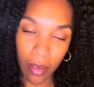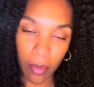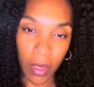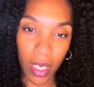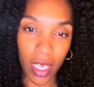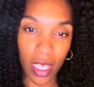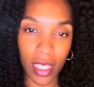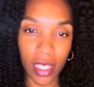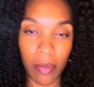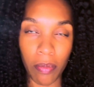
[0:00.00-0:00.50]

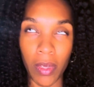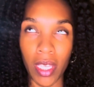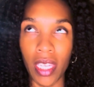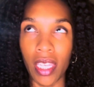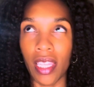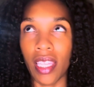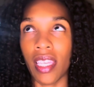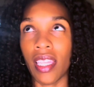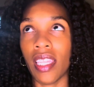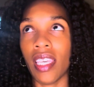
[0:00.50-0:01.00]

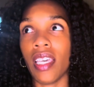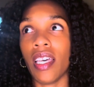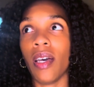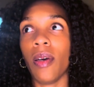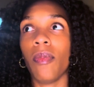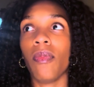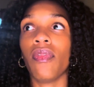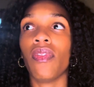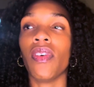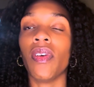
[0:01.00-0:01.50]
meaning that they
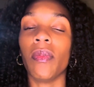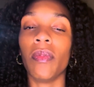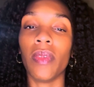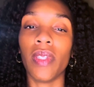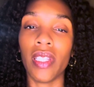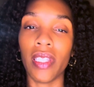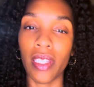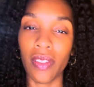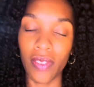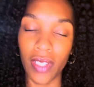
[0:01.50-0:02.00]
come from
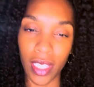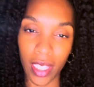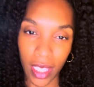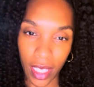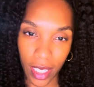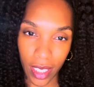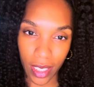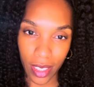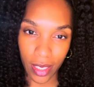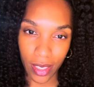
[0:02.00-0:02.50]
living
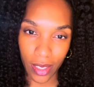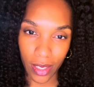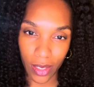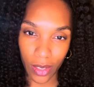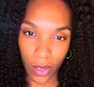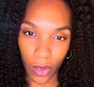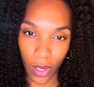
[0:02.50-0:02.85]
things.